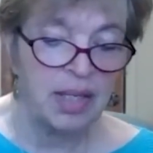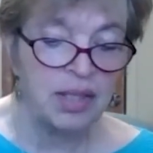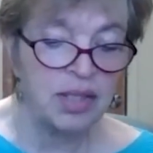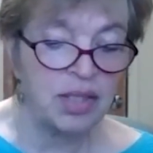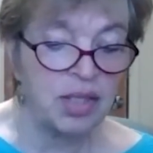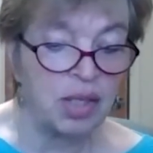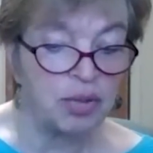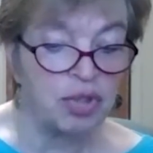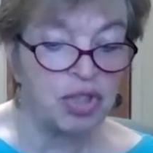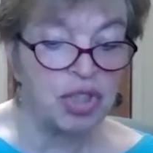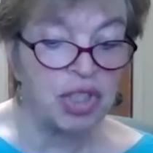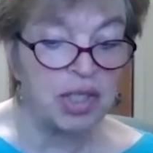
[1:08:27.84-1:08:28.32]

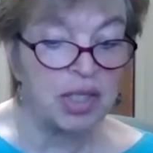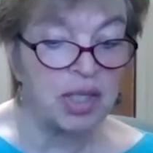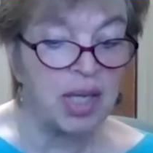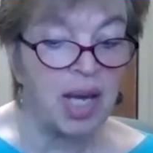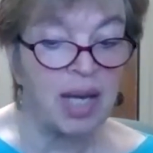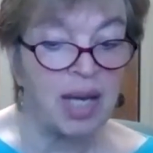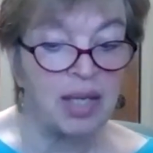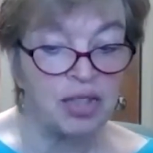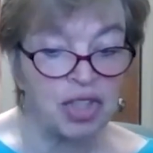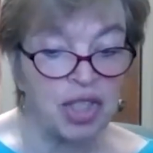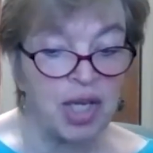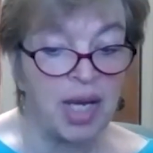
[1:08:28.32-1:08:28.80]
So she
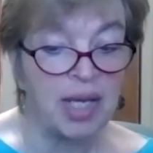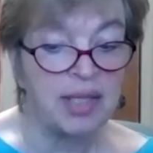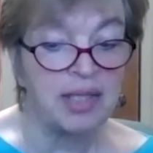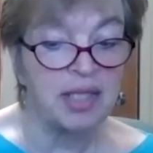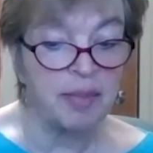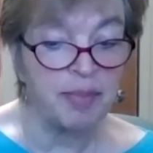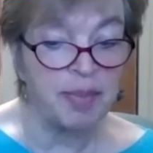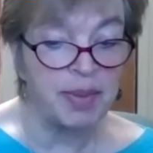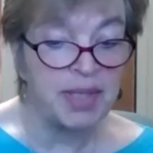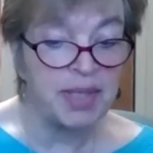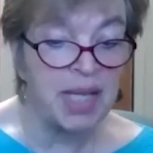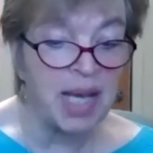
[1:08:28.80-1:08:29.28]
she has
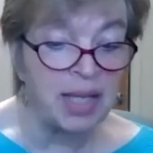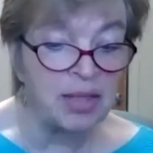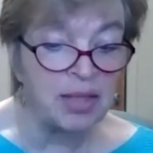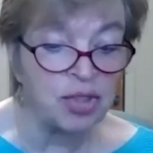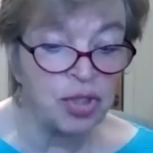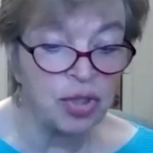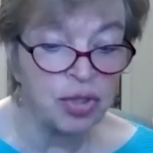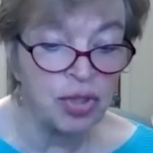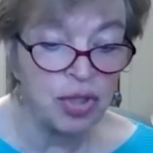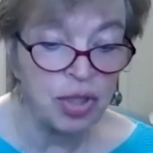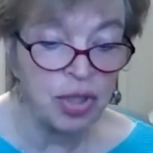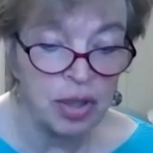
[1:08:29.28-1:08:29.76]
the
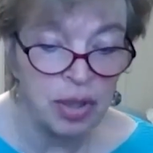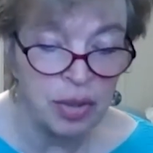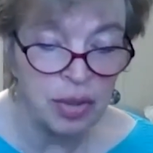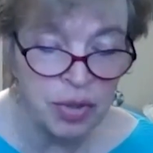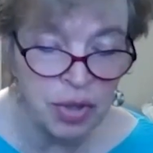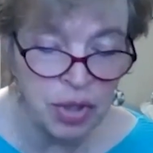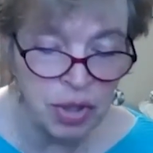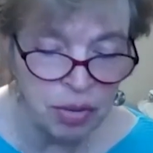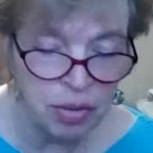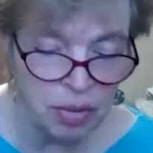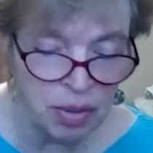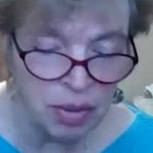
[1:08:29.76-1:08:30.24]
potential to
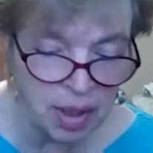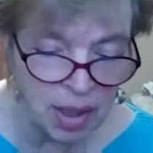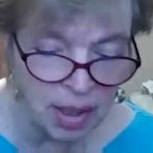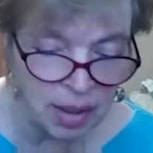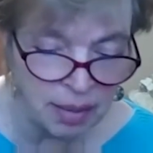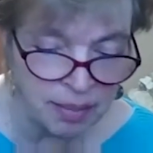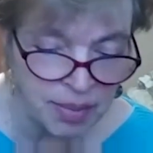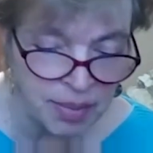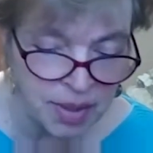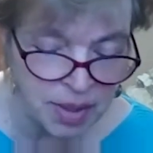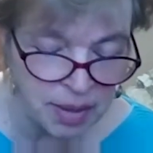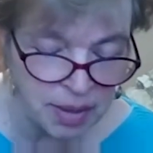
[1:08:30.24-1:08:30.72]
lose two
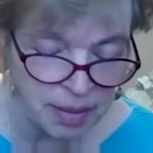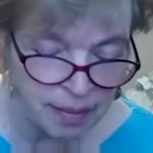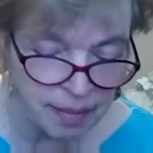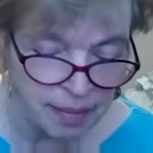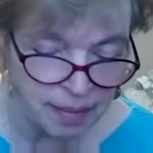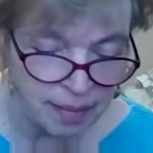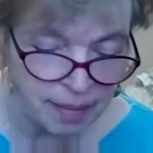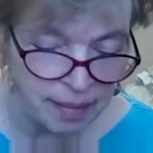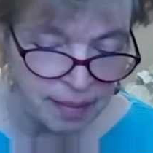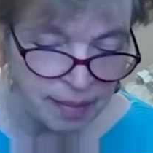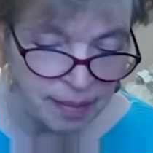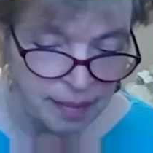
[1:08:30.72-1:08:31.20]
clubs.
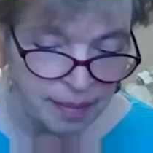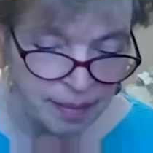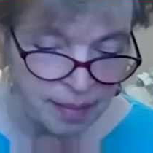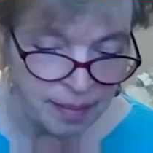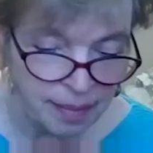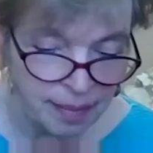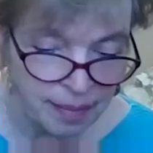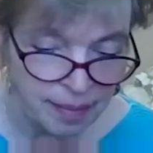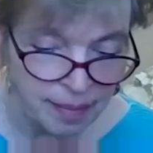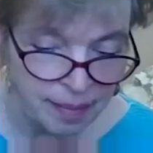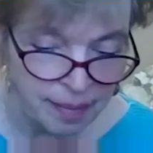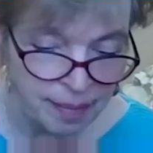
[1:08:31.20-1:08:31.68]
Why are
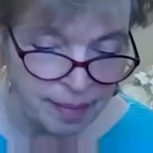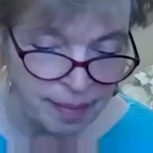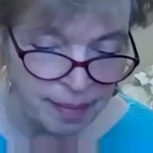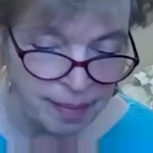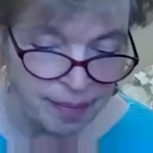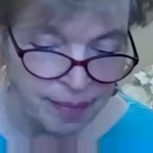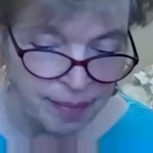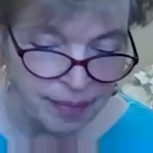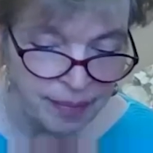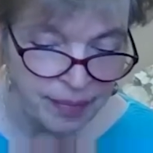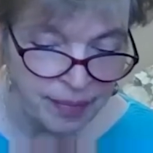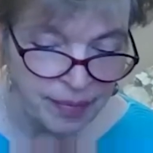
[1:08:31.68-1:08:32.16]
the clubs
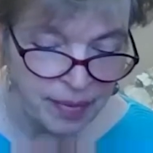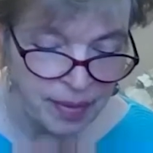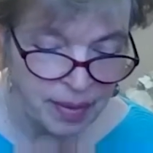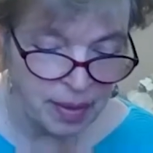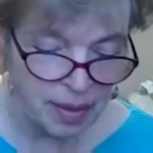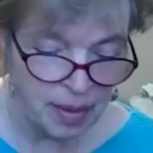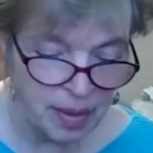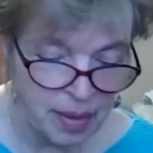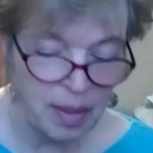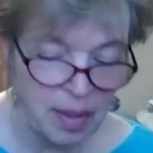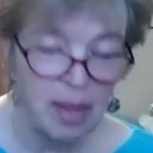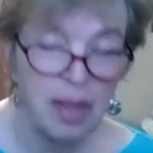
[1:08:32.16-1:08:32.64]
out over?
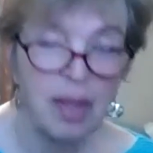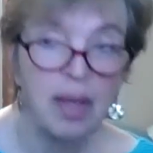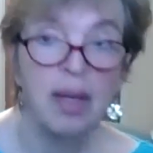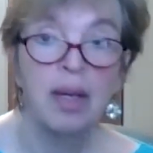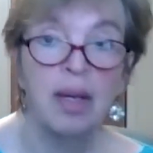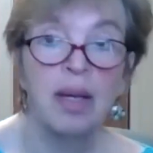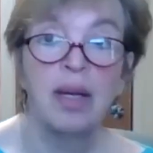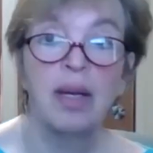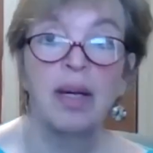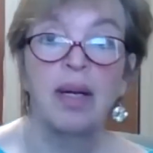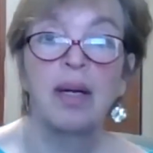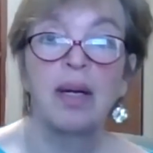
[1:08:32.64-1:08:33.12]
Is that a
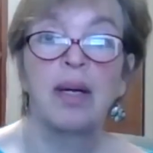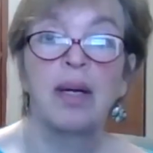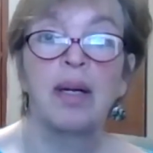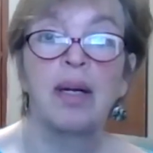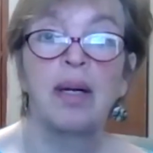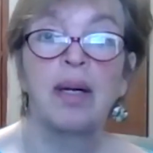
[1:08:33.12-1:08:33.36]
mistake?